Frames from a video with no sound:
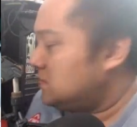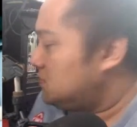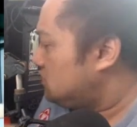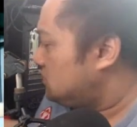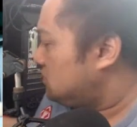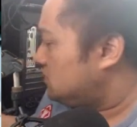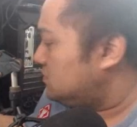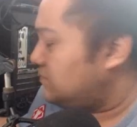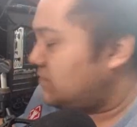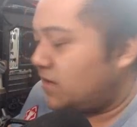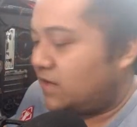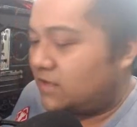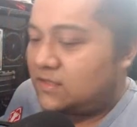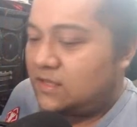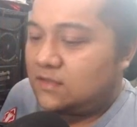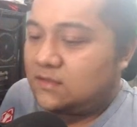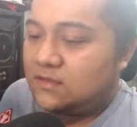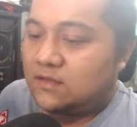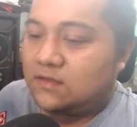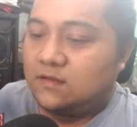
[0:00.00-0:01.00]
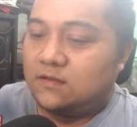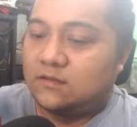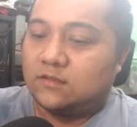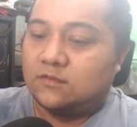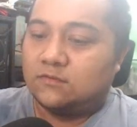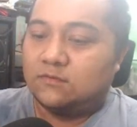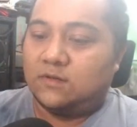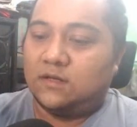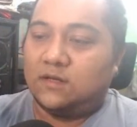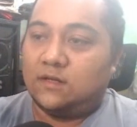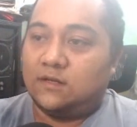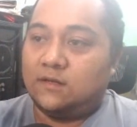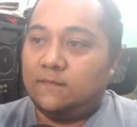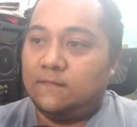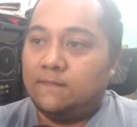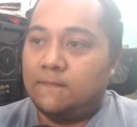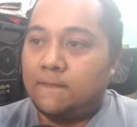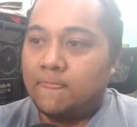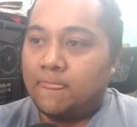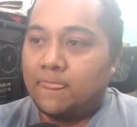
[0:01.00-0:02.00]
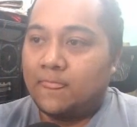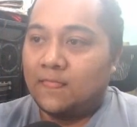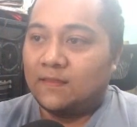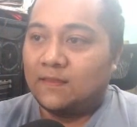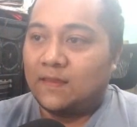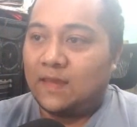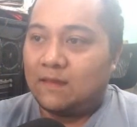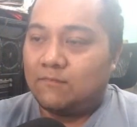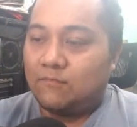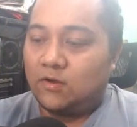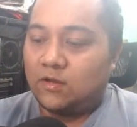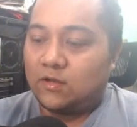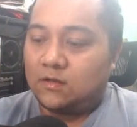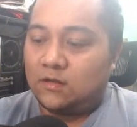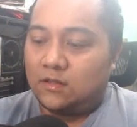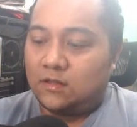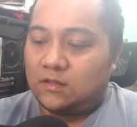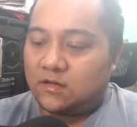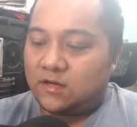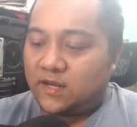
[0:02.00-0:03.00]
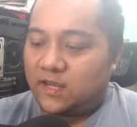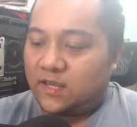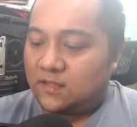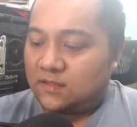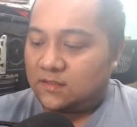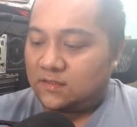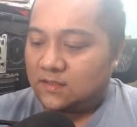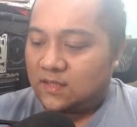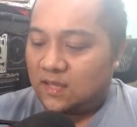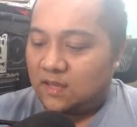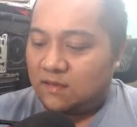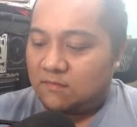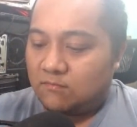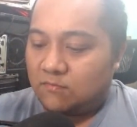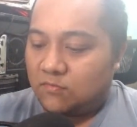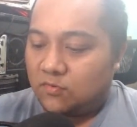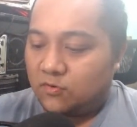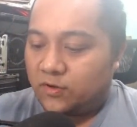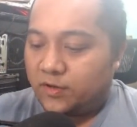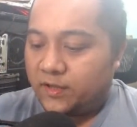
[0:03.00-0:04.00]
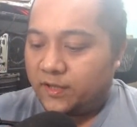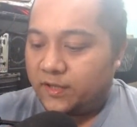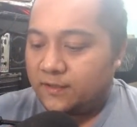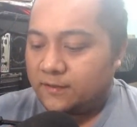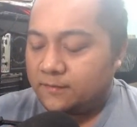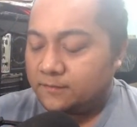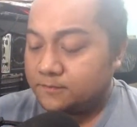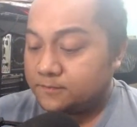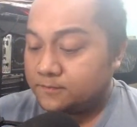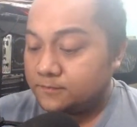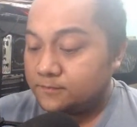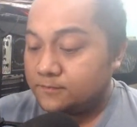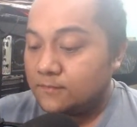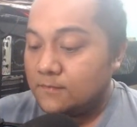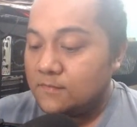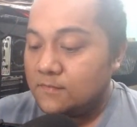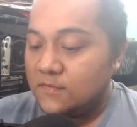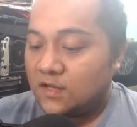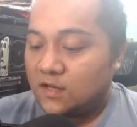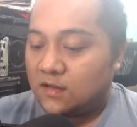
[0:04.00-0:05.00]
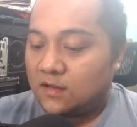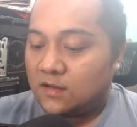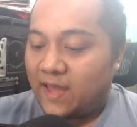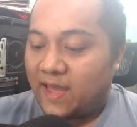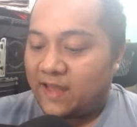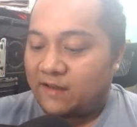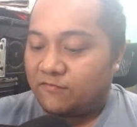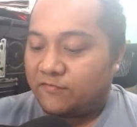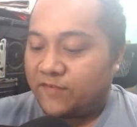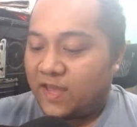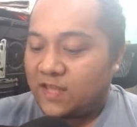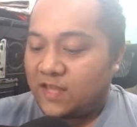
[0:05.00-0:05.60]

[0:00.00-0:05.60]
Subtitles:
Should be identical to a Game Boy Color and Game Boy Advance